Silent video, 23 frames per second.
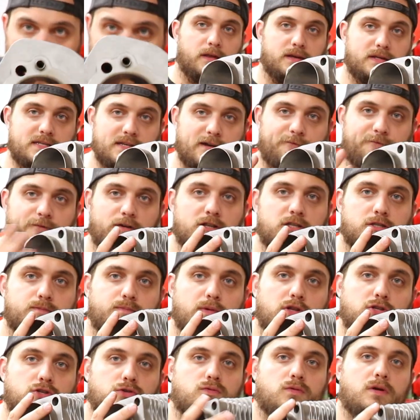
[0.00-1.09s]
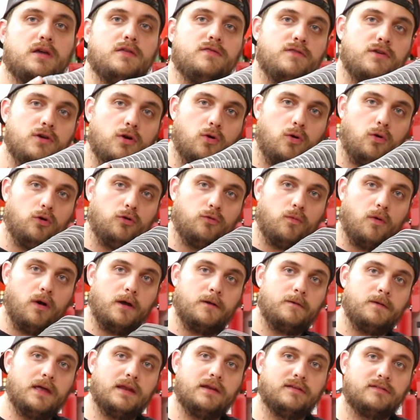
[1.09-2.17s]
The difference between the old
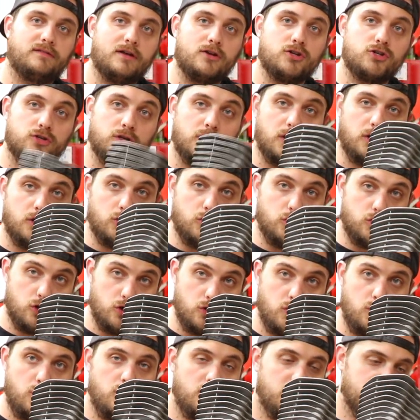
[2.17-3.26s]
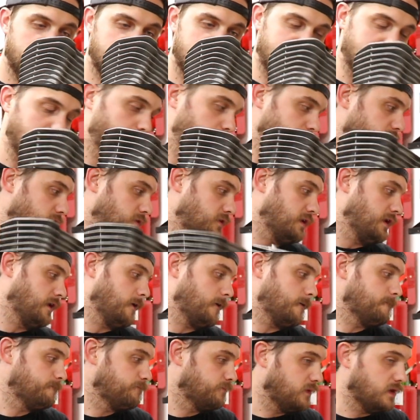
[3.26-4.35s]
one and essentially new cylinder
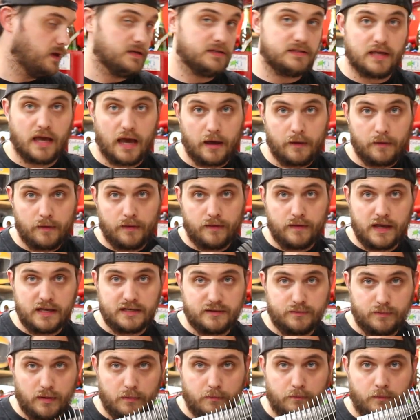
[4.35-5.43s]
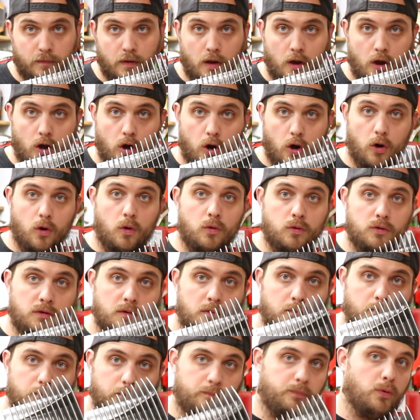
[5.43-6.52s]
here is that these have been
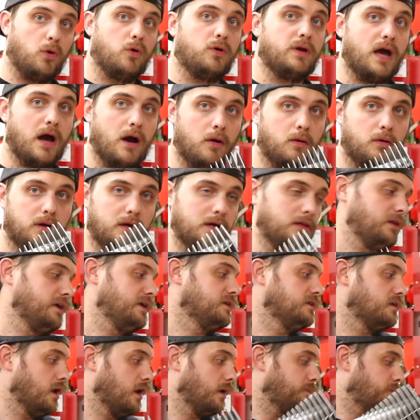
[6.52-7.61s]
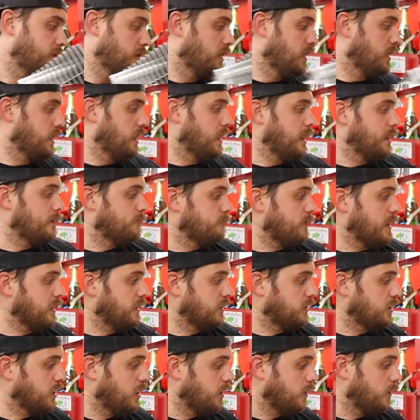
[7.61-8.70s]
honed, bored out, cleaned up, and
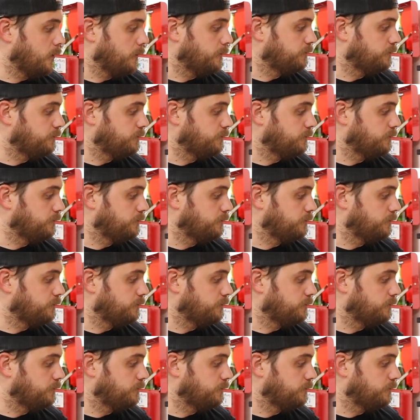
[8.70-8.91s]
ready to go.